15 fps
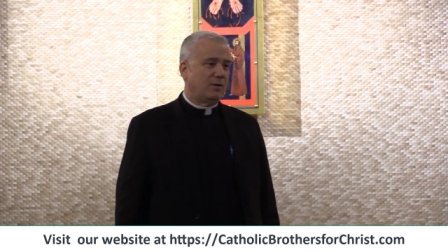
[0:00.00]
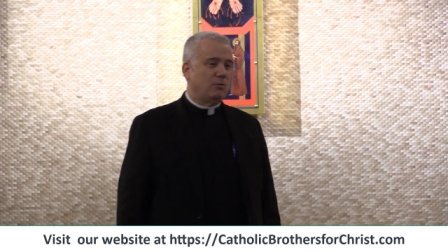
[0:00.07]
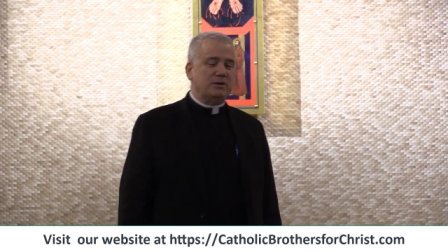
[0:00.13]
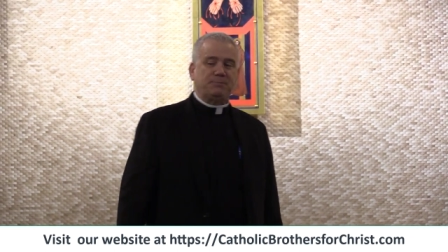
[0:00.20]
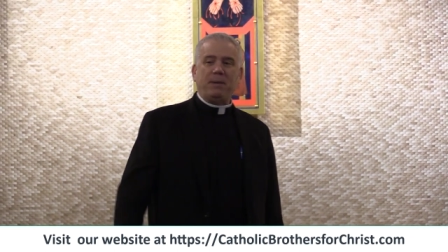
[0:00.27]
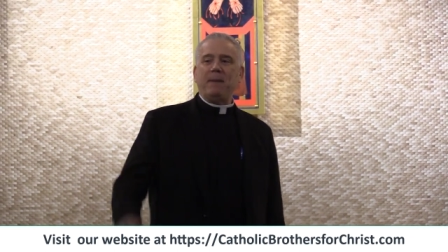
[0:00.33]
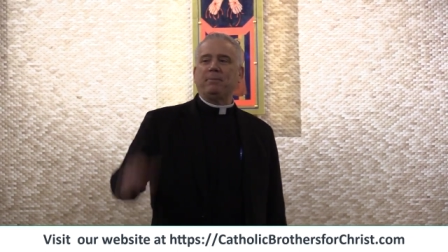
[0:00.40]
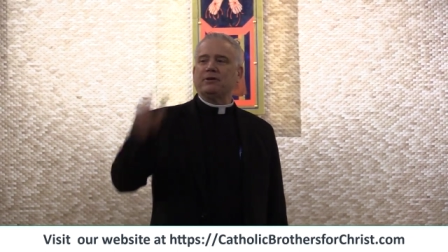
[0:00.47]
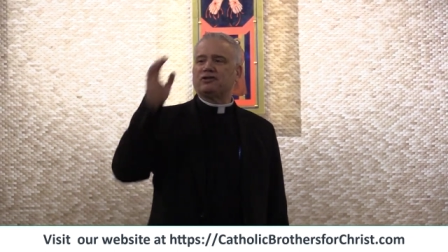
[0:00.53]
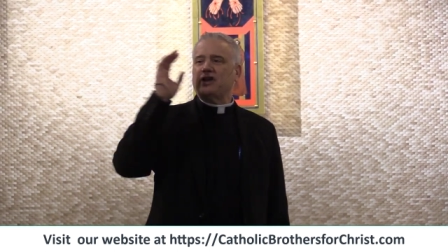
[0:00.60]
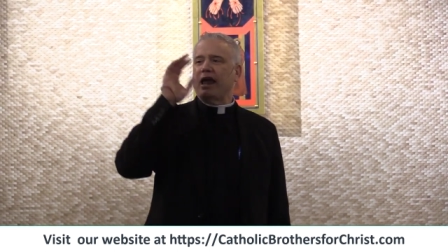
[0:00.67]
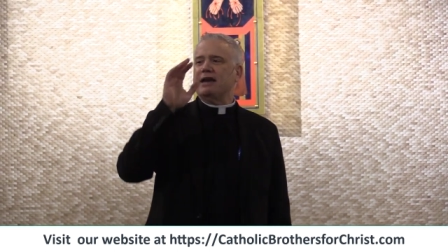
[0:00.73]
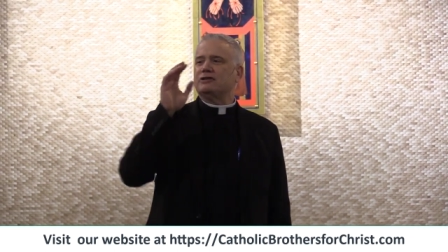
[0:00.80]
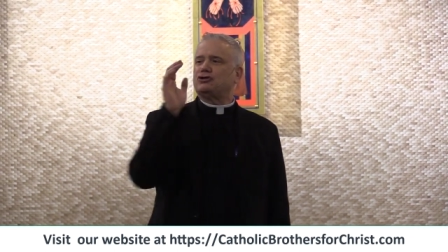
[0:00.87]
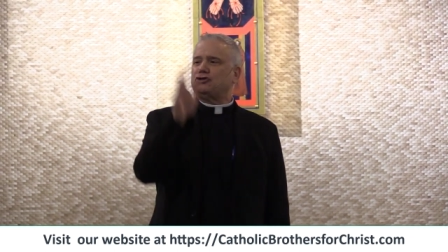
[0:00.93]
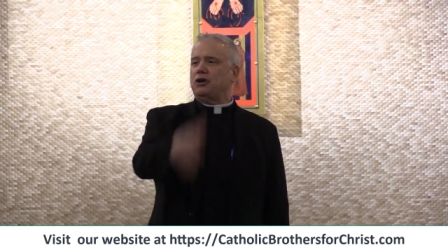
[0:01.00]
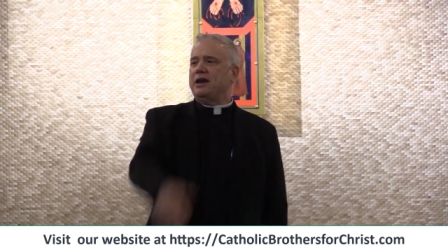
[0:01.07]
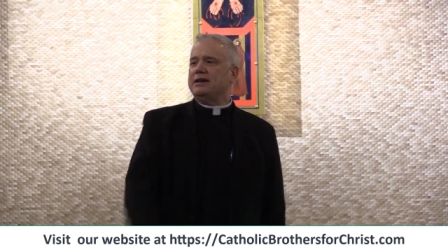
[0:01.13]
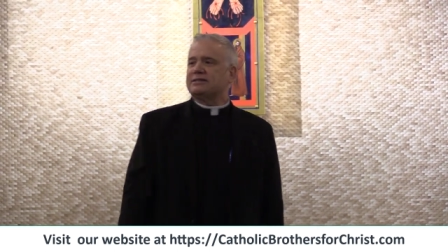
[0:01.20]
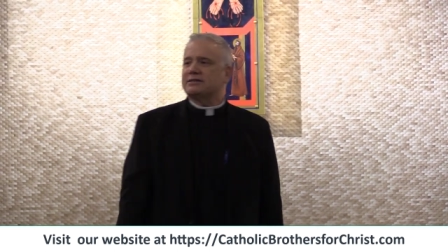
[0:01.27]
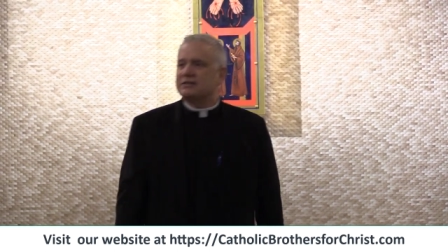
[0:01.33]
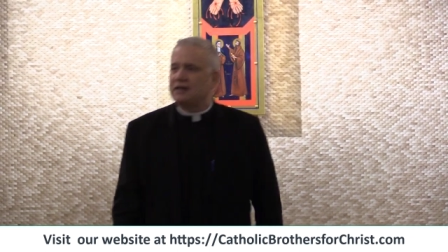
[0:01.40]
When people say, Is
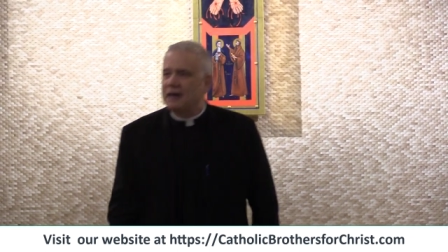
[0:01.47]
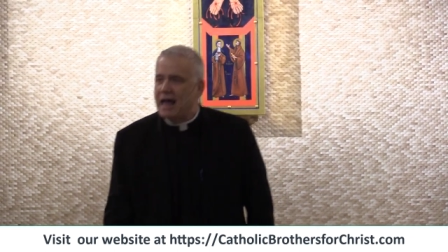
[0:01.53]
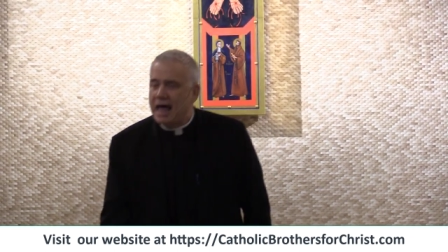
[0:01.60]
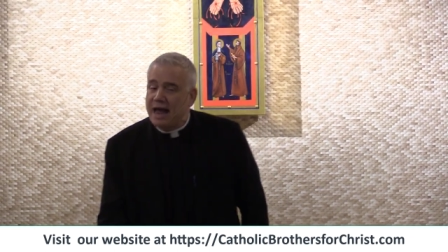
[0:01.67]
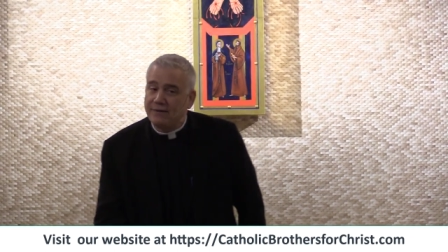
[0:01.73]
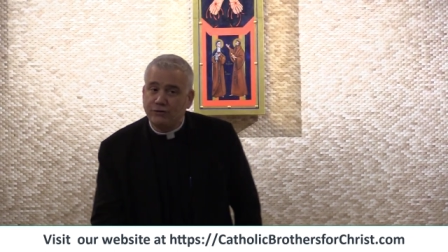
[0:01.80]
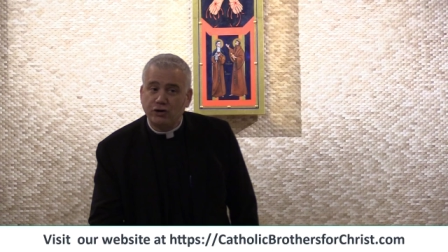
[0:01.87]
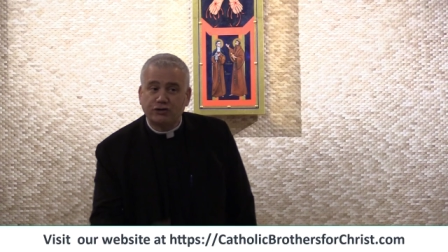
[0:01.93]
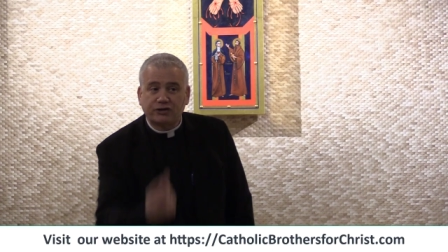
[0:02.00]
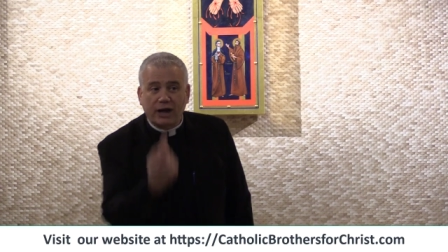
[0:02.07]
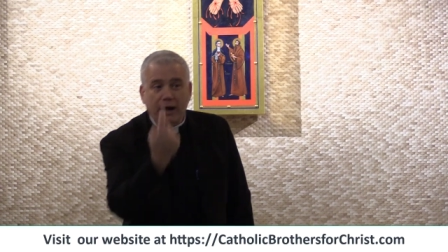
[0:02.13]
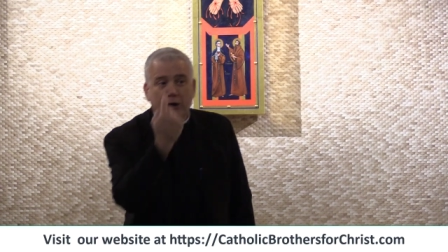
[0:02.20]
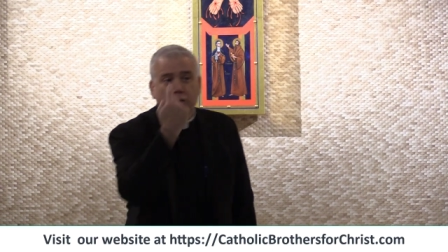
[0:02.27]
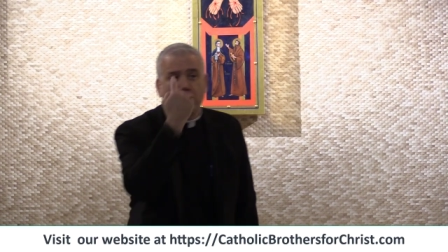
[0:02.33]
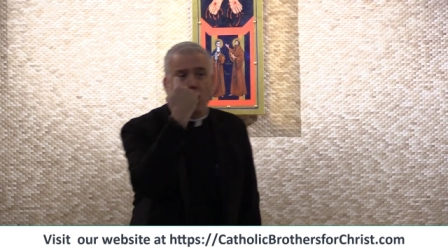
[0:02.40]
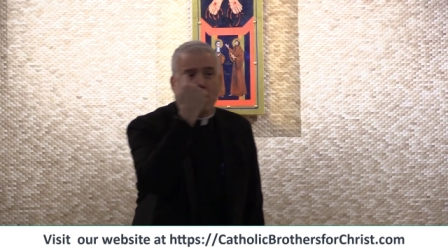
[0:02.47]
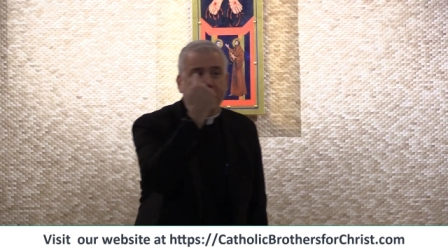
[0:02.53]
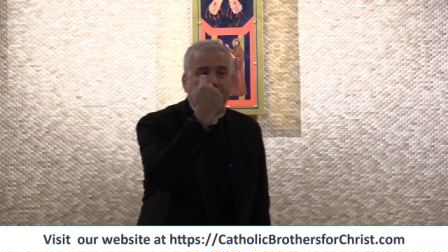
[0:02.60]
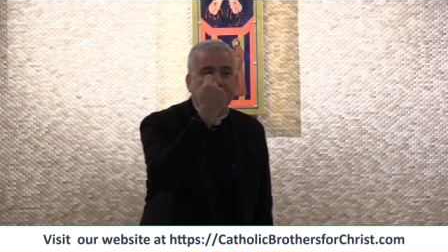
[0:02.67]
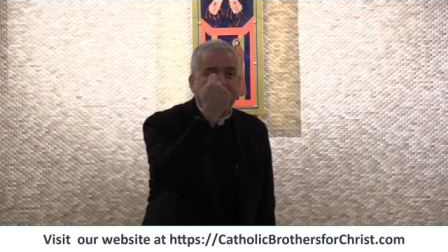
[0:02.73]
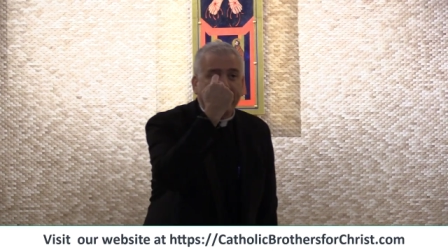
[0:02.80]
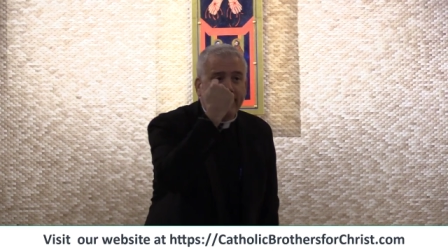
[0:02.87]
Jesus alive? you say,
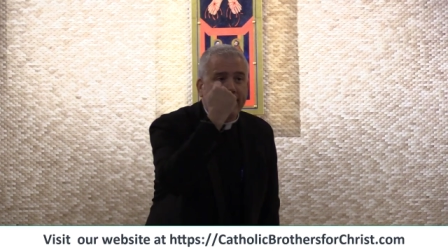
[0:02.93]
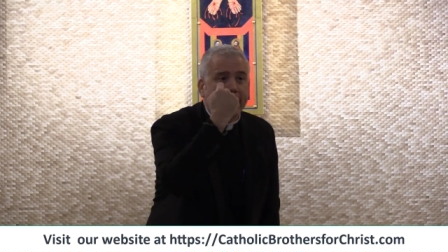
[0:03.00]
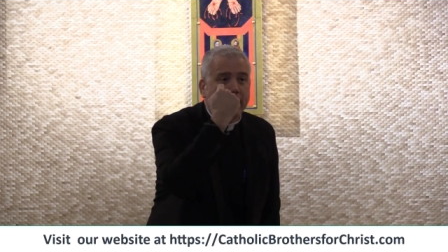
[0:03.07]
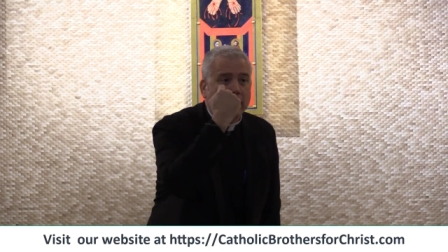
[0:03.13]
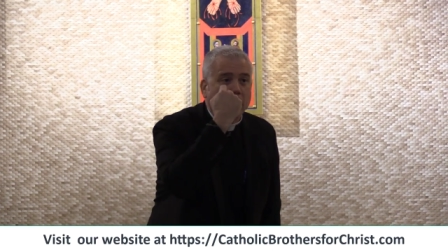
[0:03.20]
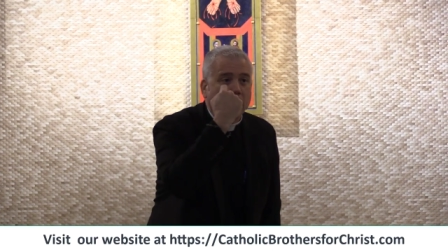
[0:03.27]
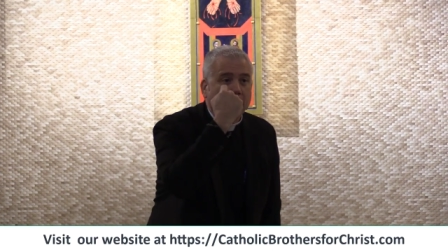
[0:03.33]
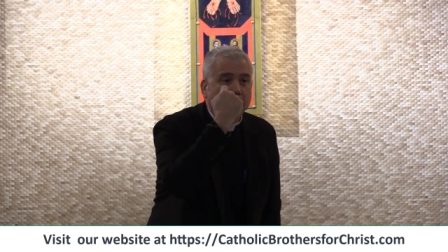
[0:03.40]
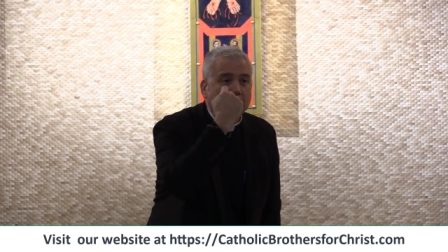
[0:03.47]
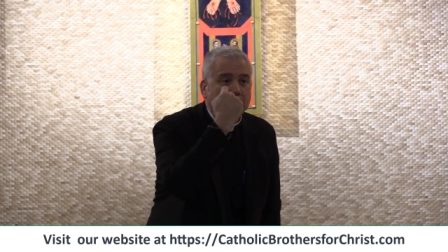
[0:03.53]
Look here.